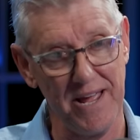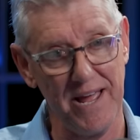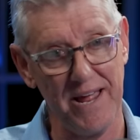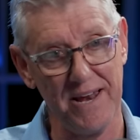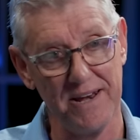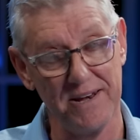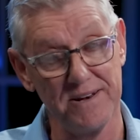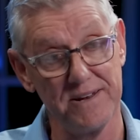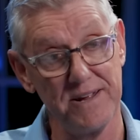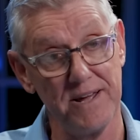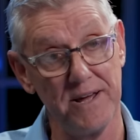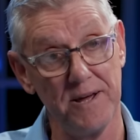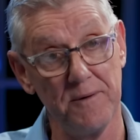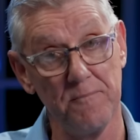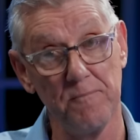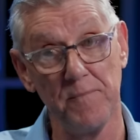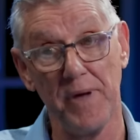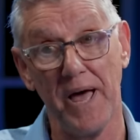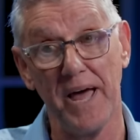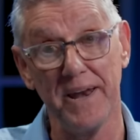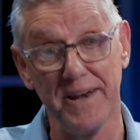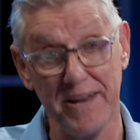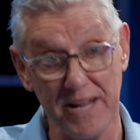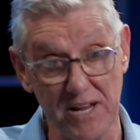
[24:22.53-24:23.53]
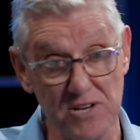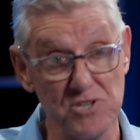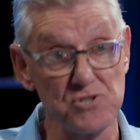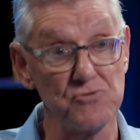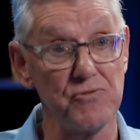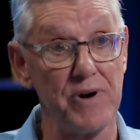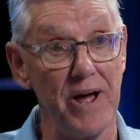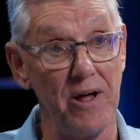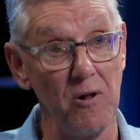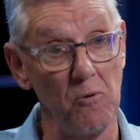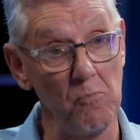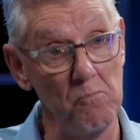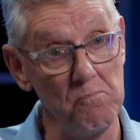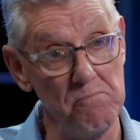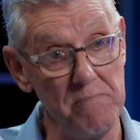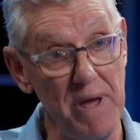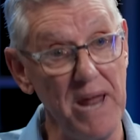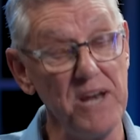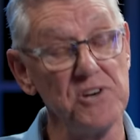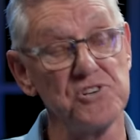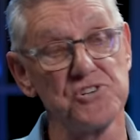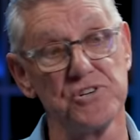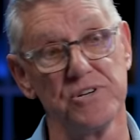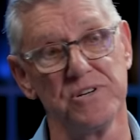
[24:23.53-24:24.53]
and, um, and Israel
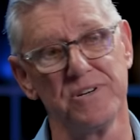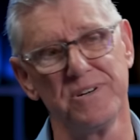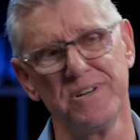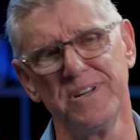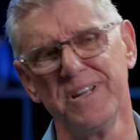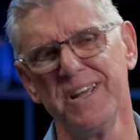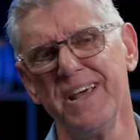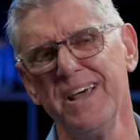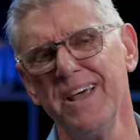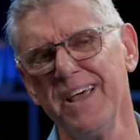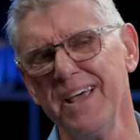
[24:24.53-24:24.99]
mentioned